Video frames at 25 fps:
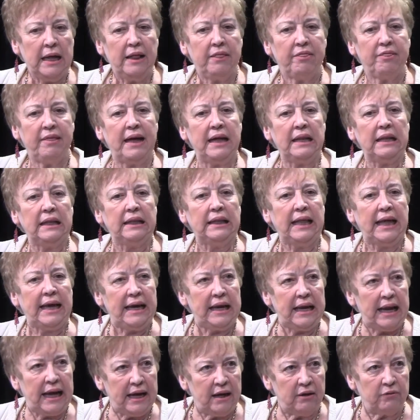that
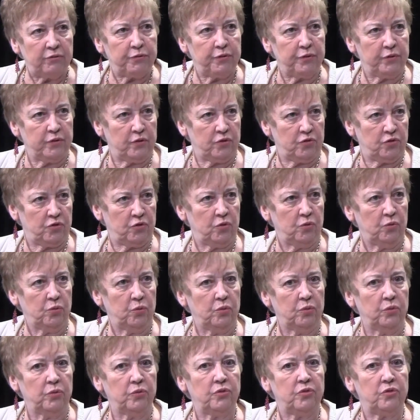laid out for the
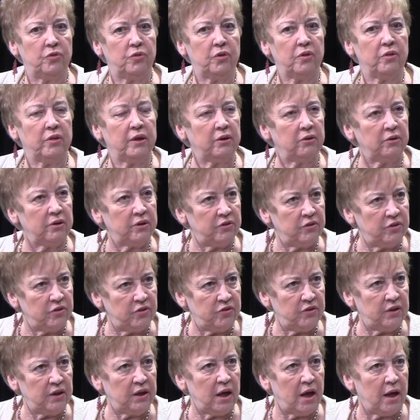schools their
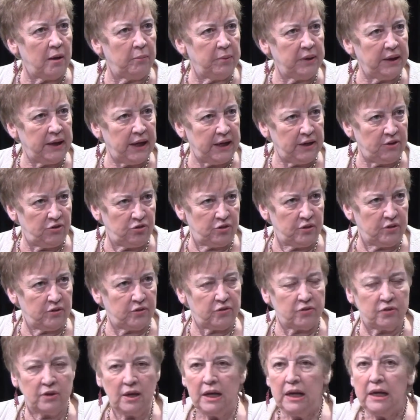existing
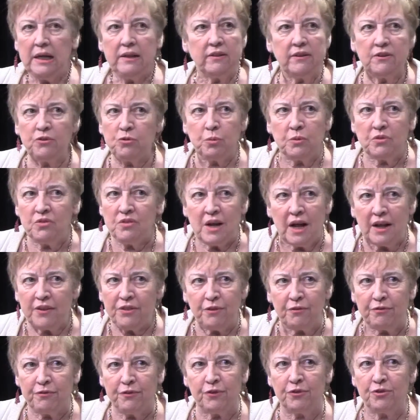obligations. This was
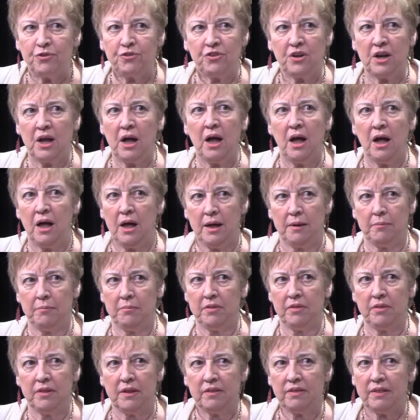not the first
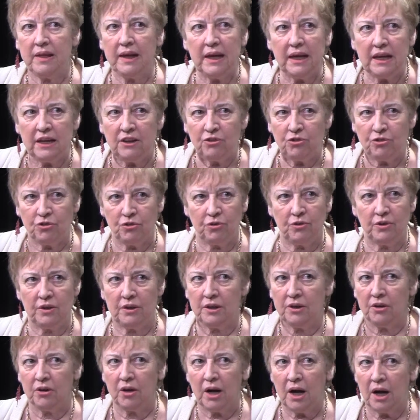time that they issued a
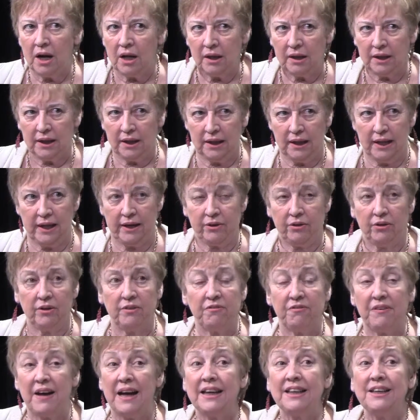Dear Colleague letter. In
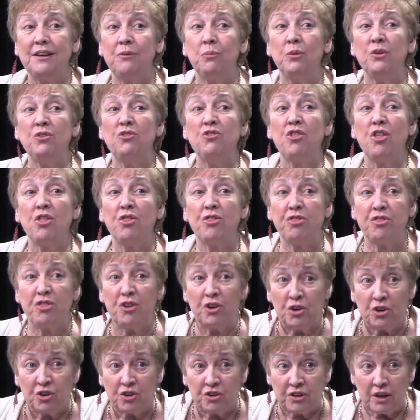fact, it was the
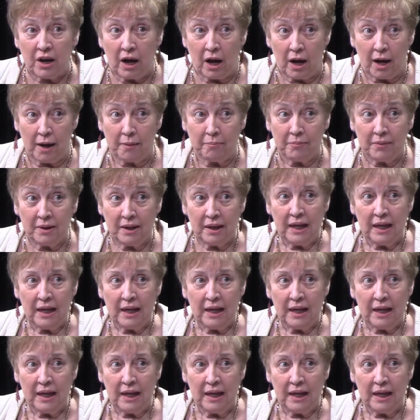third time.